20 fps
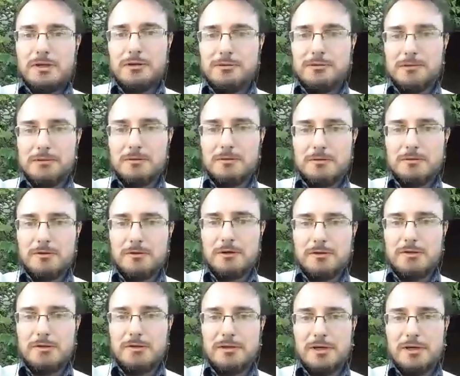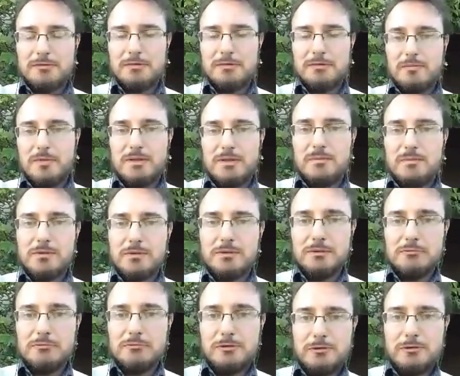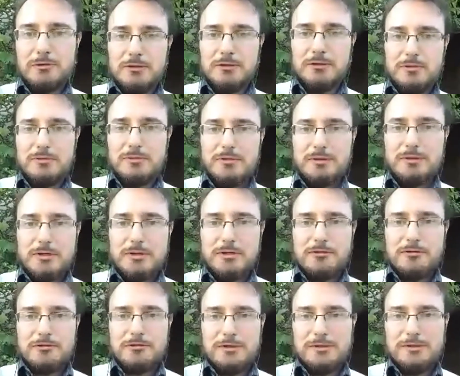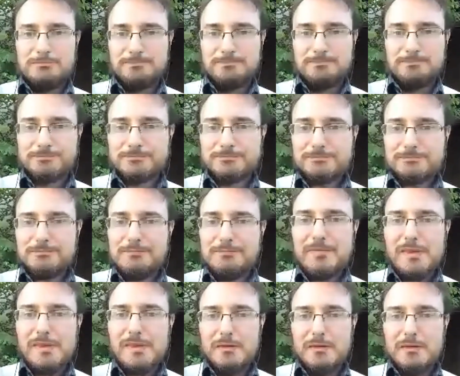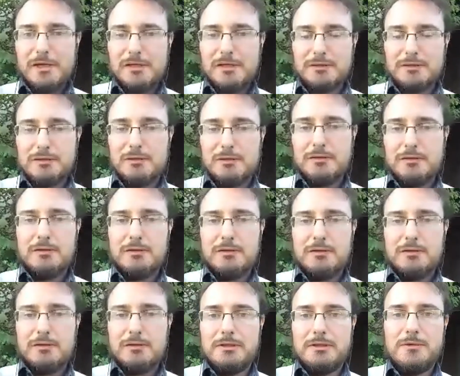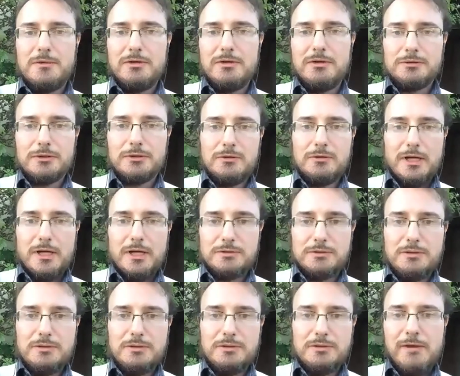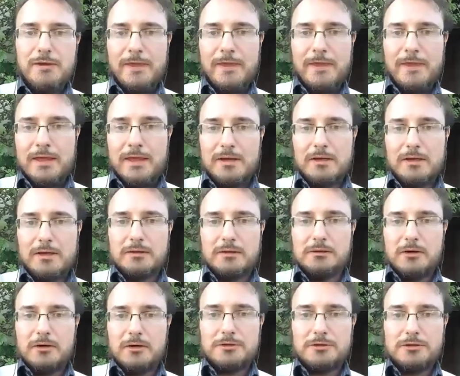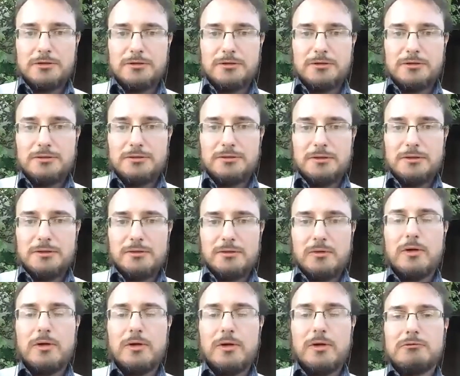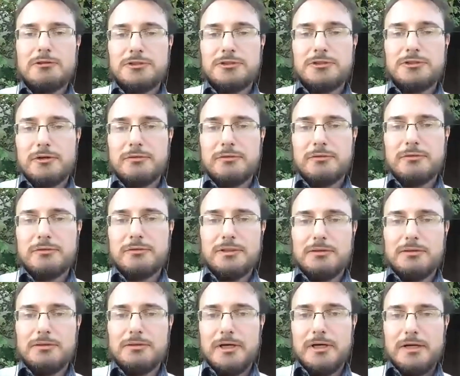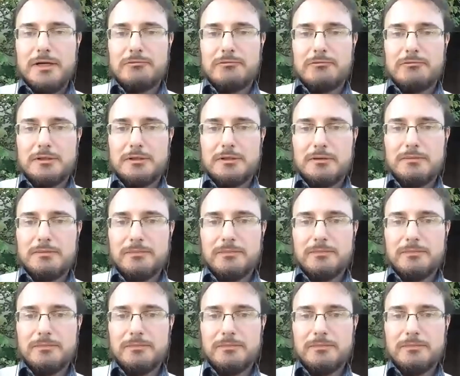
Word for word: killed 30,000 people, ruined the country. That's, Libya also has the uh, largest uh, oil reserves in Africa.